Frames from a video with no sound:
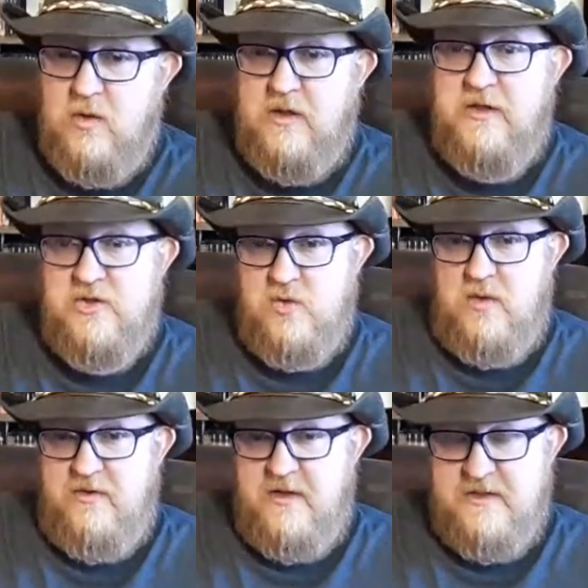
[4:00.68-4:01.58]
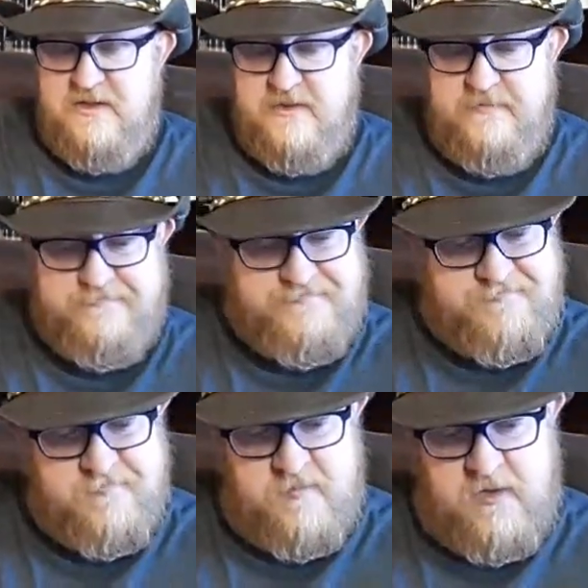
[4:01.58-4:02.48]
really enjoy this.
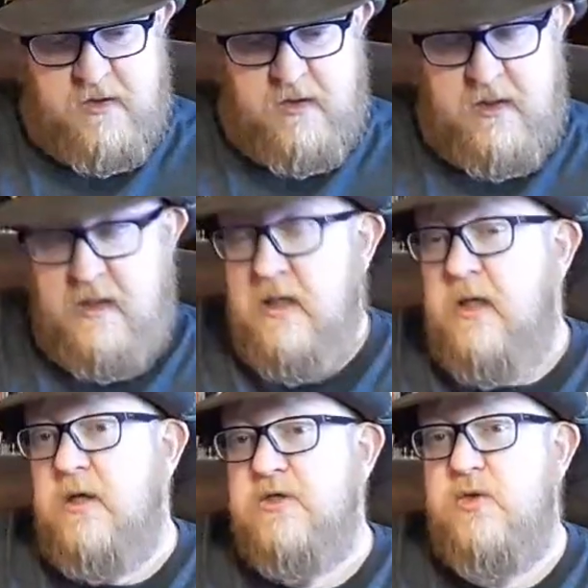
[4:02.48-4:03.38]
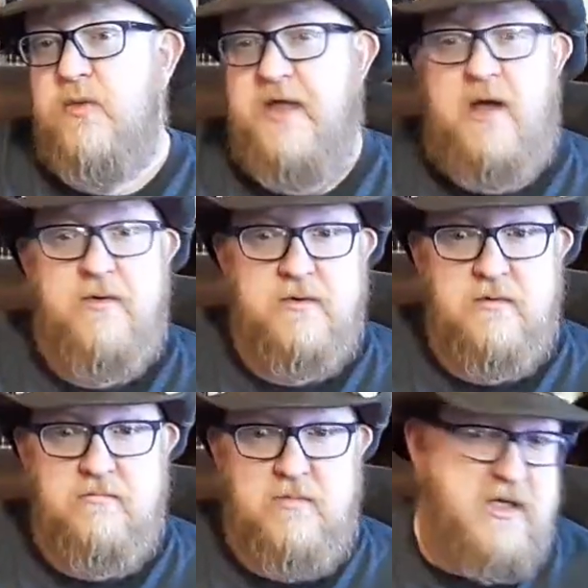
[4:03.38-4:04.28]
So without
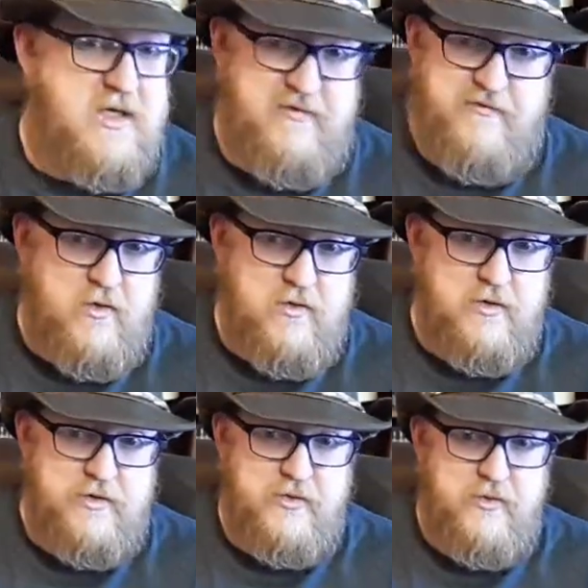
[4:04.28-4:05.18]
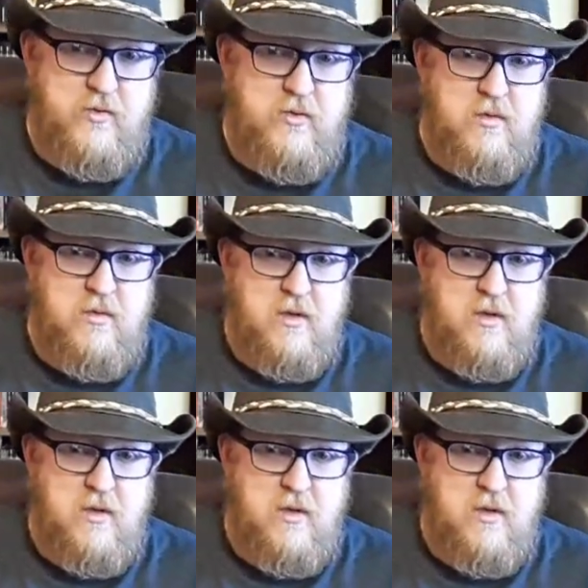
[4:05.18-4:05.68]
any further ado,